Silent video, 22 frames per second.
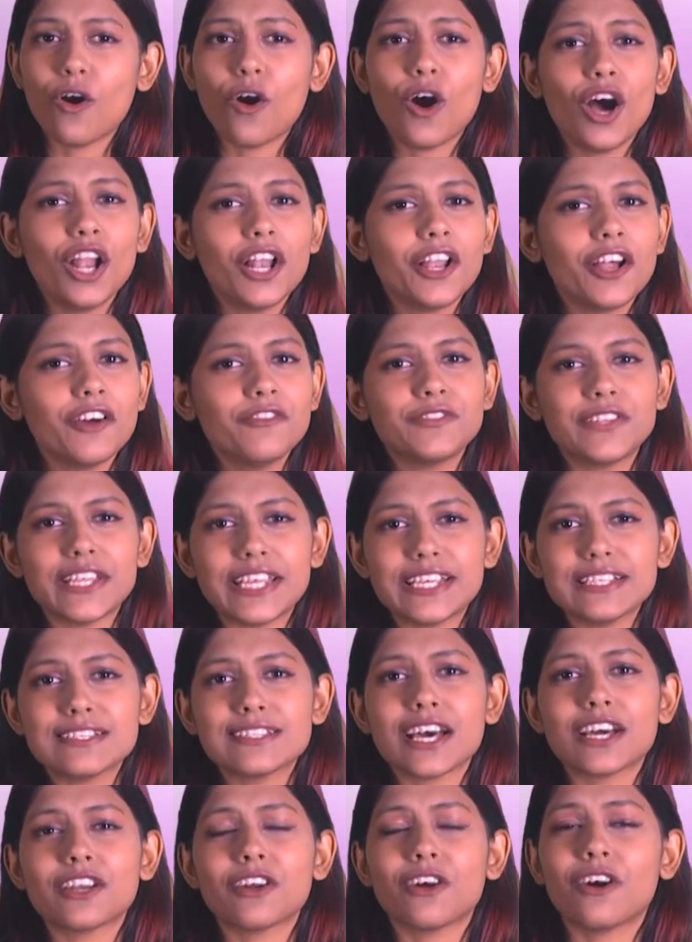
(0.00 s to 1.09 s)
All of these
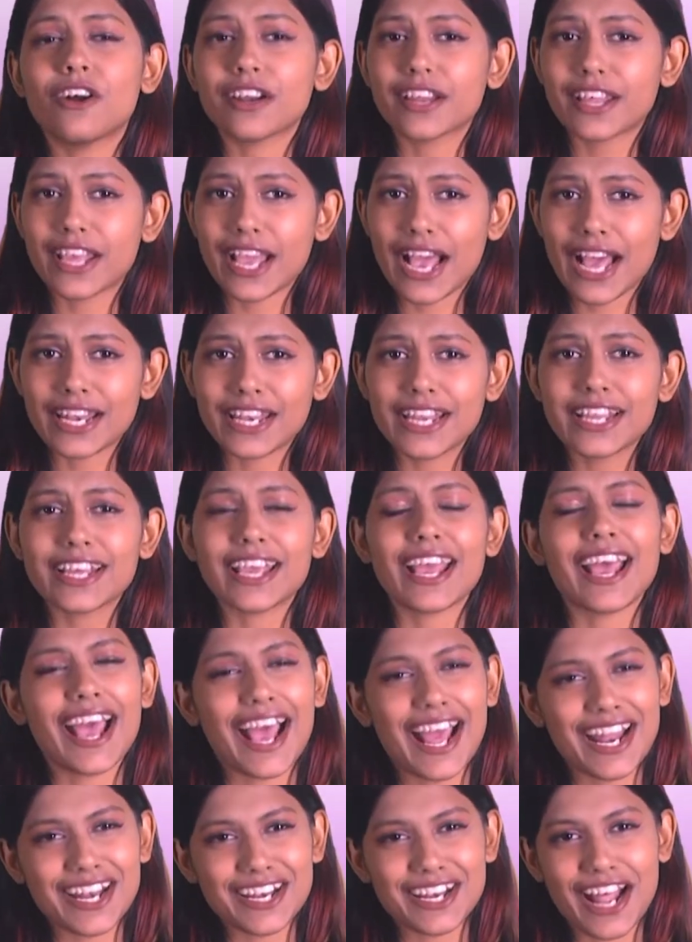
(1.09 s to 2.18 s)
are organic
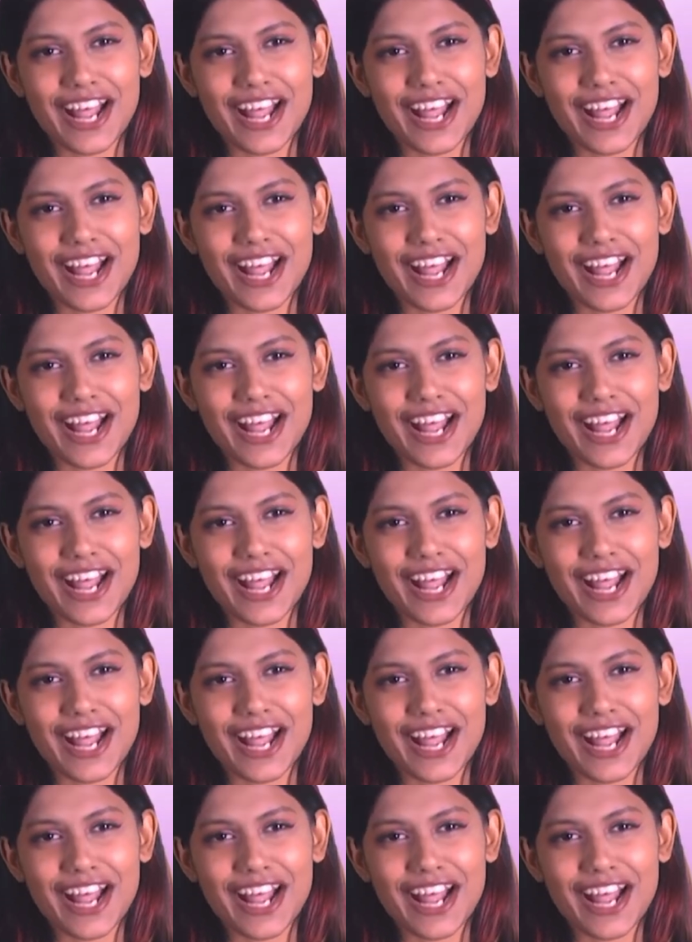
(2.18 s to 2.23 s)
and